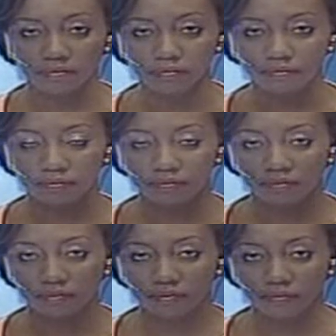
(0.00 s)

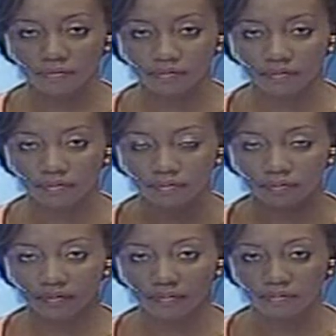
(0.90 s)

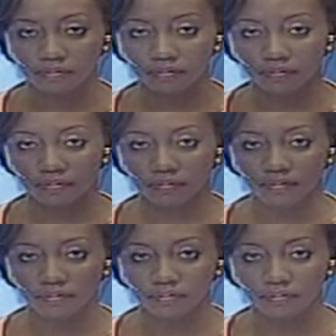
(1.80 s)

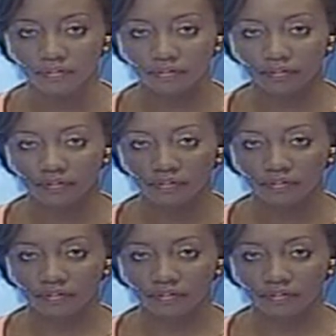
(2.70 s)
[no speech]